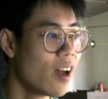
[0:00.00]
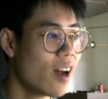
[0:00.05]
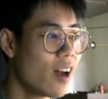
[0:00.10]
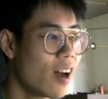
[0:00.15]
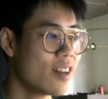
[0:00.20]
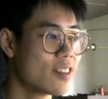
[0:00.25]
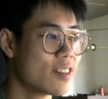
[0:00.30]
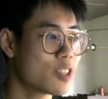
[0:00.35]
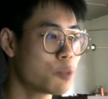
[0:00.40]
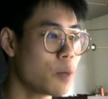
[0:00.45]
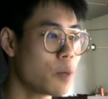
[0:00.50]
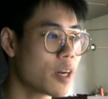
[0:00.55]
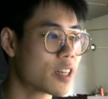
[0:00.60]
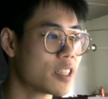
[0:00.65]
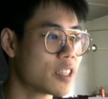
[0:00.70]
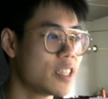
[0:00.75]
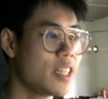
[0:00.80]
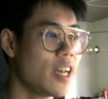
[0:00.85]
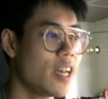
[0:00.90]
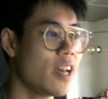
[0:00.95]
the
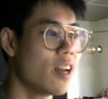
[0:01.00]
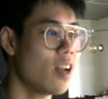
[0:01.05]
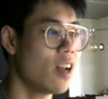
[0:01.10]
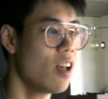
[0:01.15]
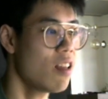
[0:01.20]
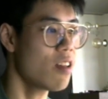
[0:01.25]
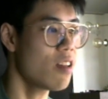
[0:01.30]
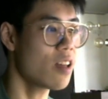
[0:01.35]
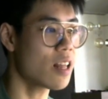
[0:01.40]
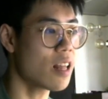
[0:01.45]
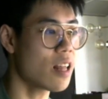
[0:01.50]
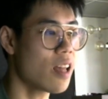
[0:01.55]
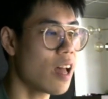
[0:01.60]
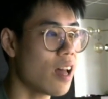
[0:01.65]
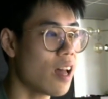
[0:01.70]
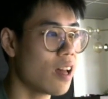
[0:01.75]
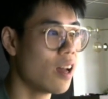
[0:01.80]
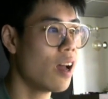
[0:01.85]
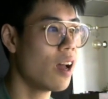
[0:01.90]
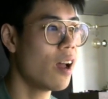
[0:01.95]
Spyker
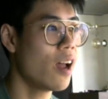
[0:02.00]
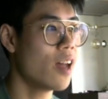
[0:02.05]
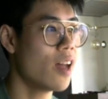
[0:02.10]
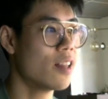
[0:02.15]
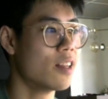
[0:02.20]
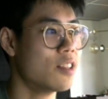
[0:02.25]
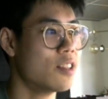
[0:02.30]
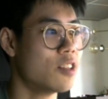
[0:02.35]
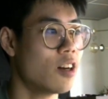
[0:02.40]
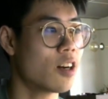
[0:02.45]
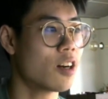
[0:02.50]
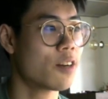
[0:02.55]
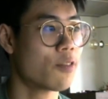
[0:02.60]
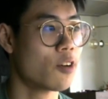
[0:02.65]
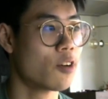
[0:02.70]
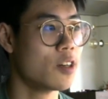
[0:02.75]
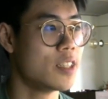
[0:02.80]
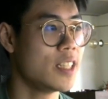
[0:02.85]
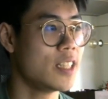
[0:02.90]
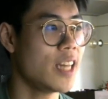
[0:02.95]
C8, and the
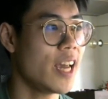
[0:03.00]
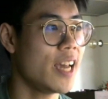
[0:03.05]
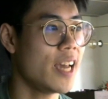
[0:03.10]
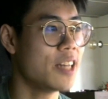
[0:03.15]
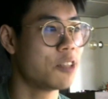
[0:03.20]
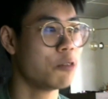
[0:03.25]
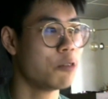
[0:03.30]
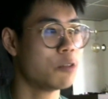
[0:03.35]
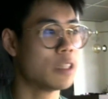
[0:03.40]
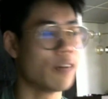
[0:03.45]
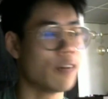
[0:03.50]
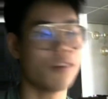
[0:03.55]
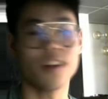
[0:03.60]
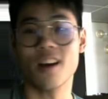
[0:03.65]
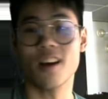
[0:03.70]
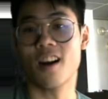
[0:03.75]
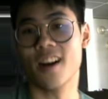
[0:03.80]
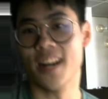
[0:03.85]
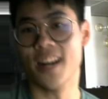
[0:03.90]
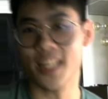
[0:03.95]
Donkervoort
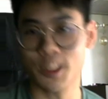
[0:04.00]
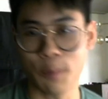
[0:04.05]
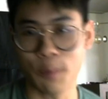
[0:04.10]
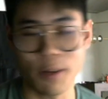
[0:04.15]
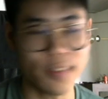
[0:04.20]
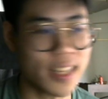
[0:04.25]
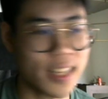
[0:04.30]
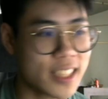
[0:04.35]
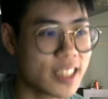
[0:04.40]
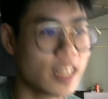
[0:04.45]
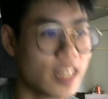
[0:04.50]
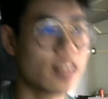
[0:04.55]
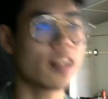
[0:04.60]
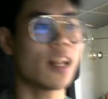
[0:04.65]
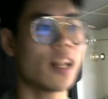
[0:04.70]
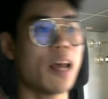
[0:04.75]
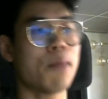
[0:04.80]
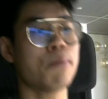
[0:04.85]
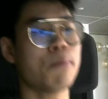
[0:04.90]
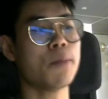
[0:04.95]
DA270RS. But with that said,
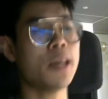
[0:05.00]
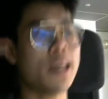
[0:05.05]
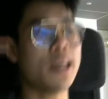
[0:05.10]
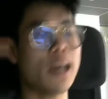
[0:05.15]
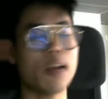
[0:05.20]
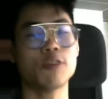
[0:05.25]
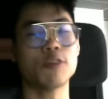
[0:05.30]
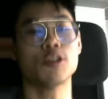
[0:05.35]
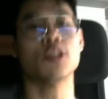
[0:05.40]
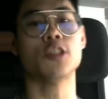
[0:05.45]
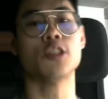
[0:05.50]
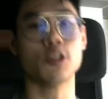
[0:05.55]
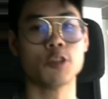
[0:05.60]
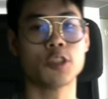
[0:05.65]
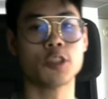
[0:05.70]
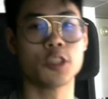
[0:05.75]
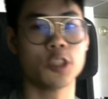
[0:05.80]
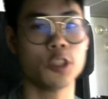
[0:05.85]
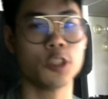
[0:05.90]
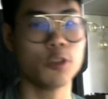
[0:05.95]
let me introduce
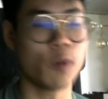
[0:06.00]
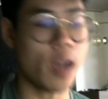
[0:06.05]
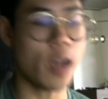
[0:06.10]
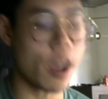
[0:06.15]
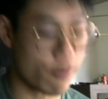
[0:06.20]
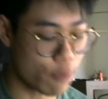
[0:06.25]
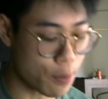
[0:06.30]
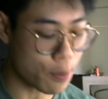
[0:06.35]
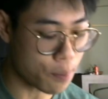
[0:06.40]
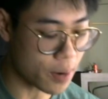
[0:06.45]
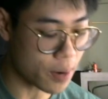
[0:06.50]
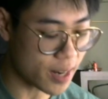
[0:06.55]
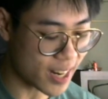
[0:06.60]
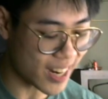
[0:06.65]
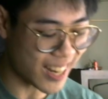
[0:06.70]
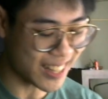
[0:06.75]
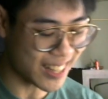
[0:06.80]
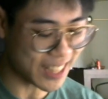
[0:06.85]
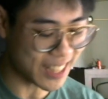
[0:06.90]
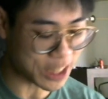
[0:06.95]
to you everybody
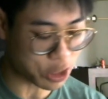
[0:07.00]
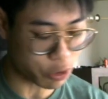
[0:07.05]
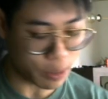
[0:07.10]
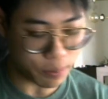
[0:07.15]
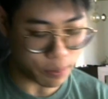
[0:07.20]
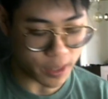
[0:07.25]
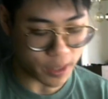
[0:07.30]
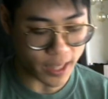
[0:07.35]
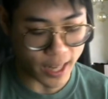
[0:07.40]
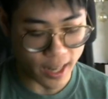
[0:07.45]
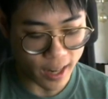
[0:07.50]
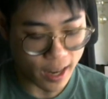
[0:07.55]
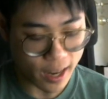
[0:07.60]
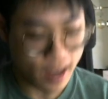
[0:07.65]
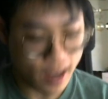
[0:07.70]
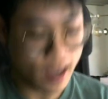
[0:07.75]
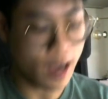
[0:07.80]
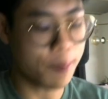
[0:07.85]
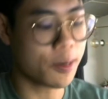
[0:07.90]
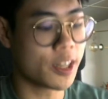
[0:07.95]
in the stream today.
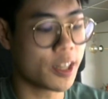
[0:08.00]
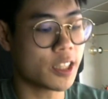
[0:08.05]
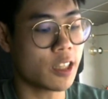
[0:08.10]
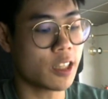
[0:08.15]
I'm going to